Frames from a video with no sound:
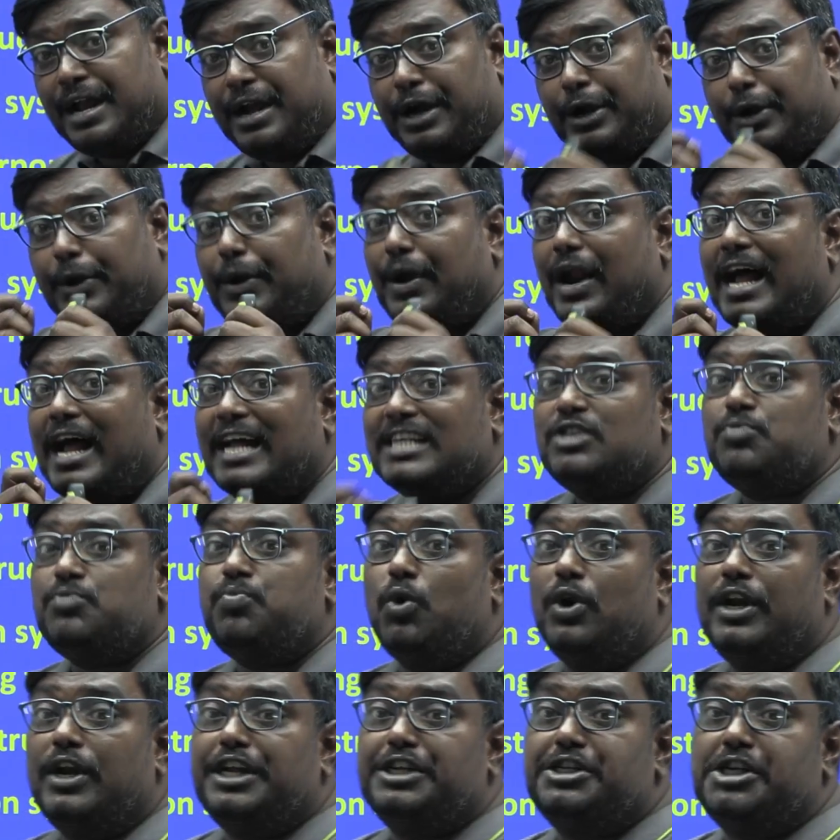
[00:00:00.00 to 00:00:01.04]

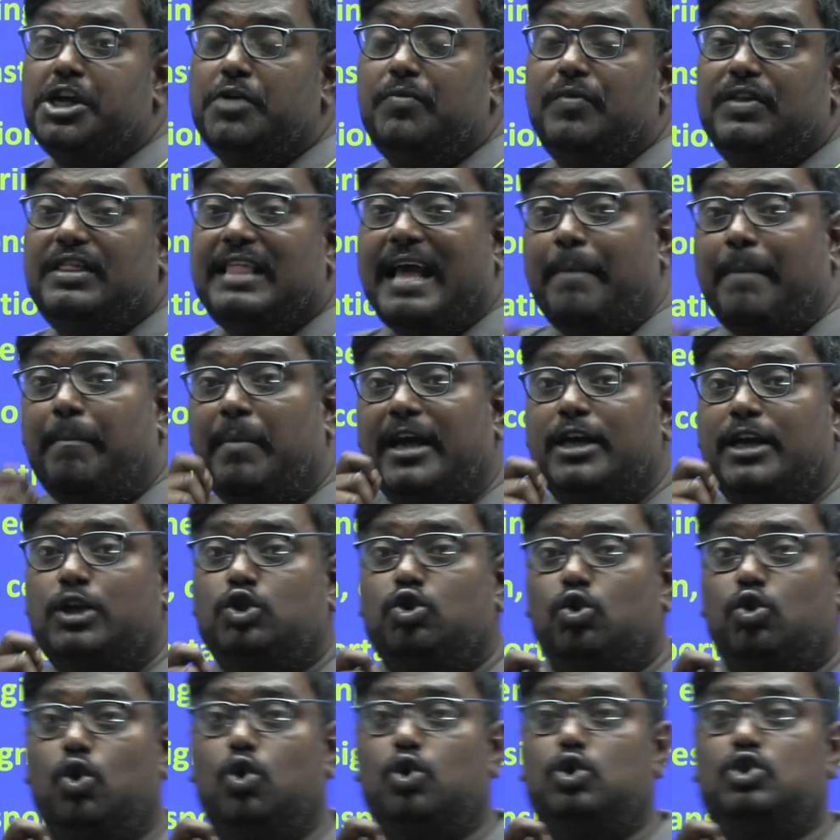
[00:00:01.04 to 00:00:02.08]
transportation with MX
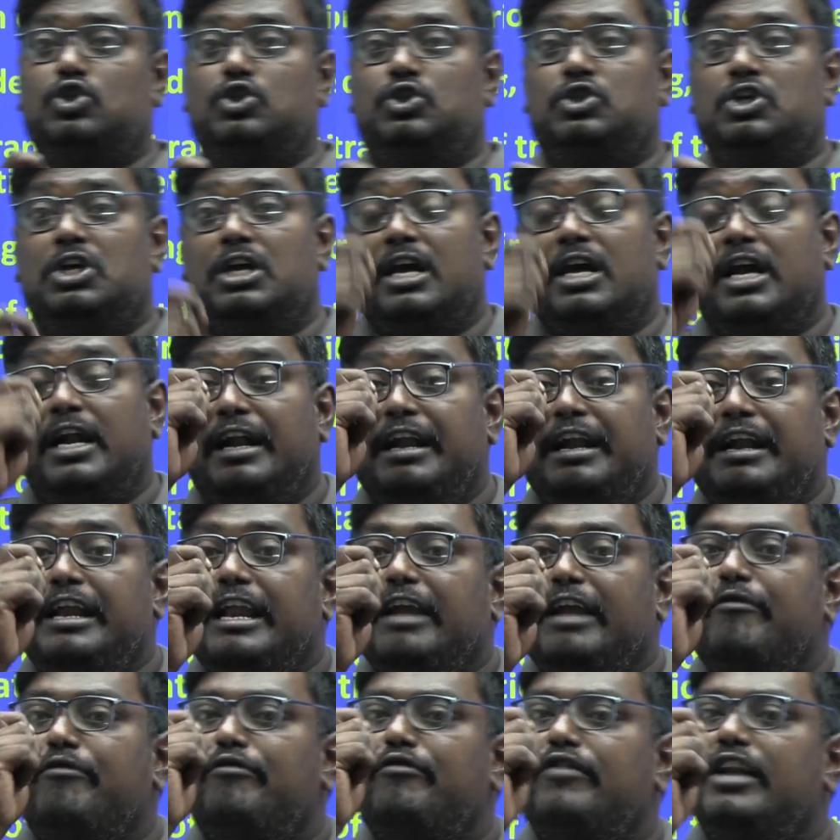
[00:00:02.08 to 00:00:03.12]
roads,
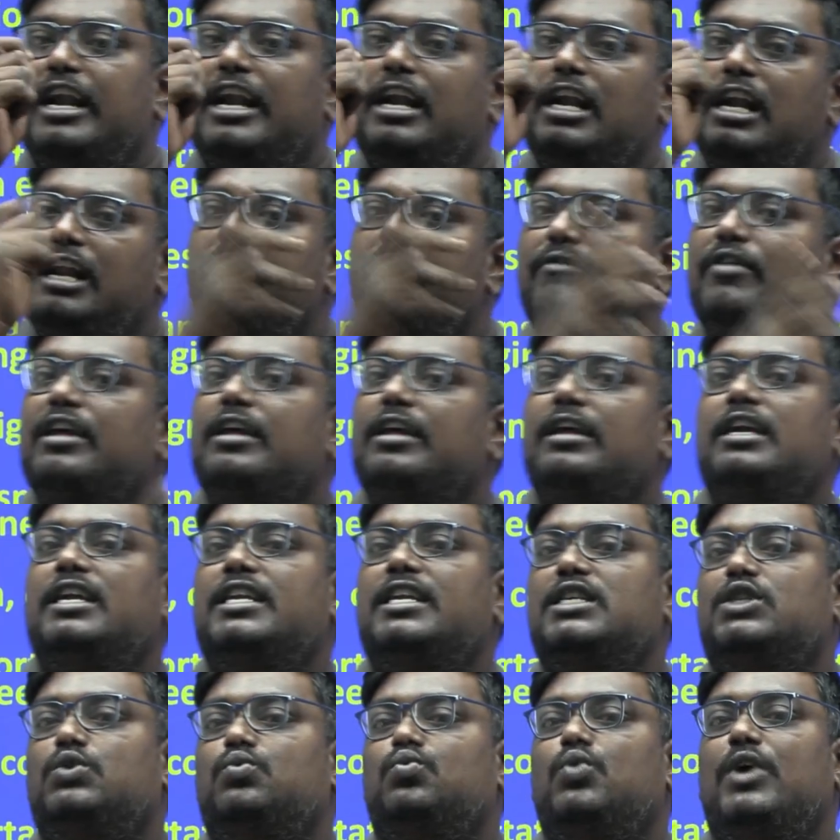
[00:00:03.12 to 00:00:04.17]
definitely it
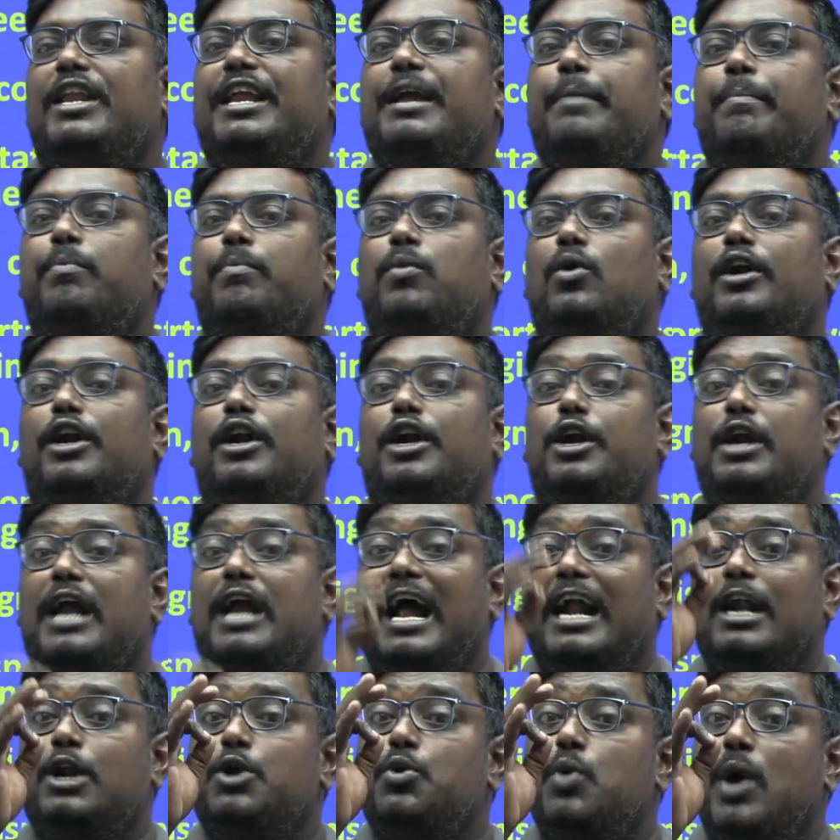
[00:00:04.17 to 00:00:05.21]
is very important and
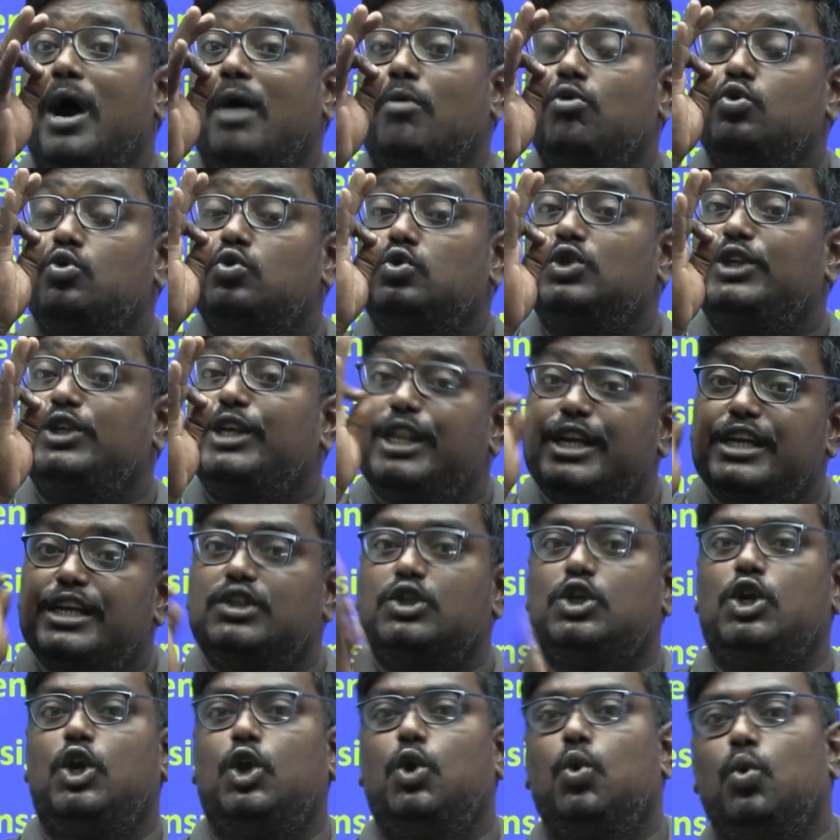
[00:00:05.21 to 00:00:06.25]
you have to
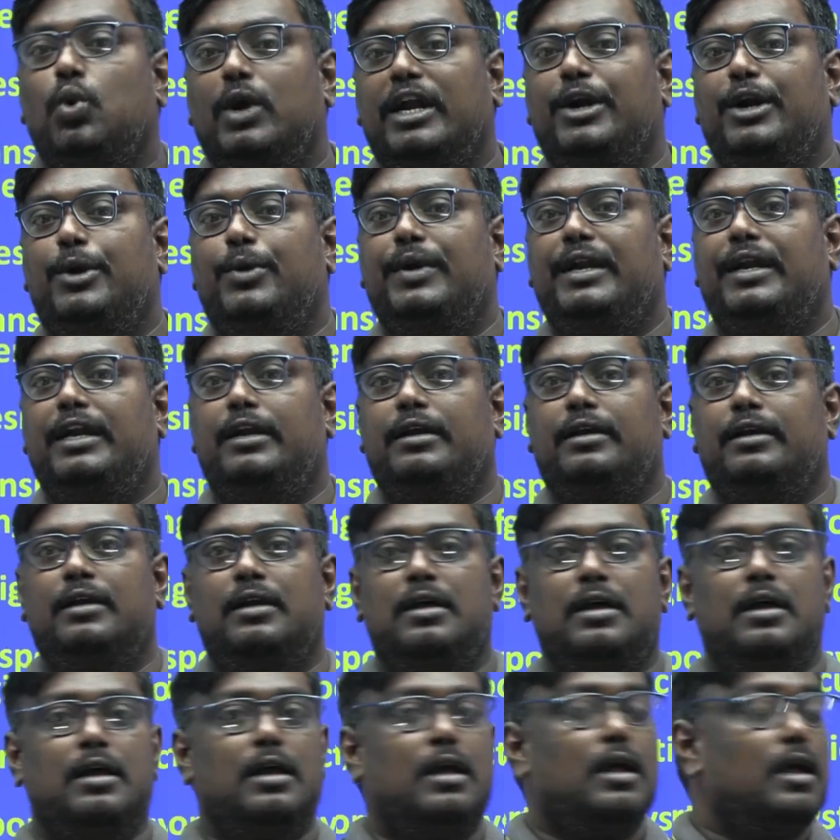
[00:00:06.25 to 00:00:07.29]
seriously look into it.
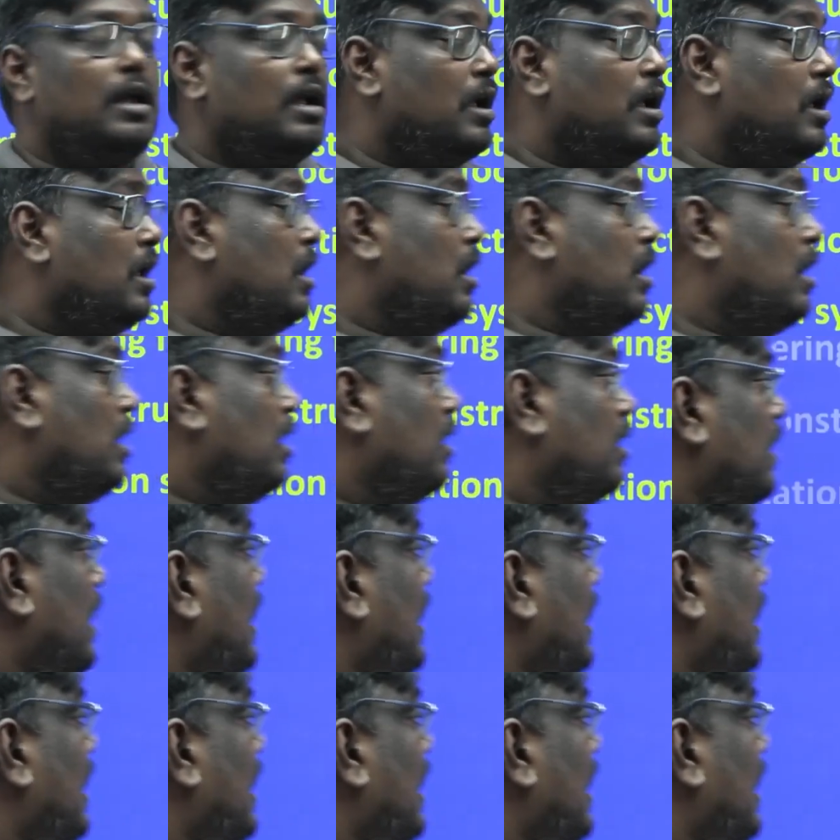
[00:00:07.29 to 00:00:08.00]
Now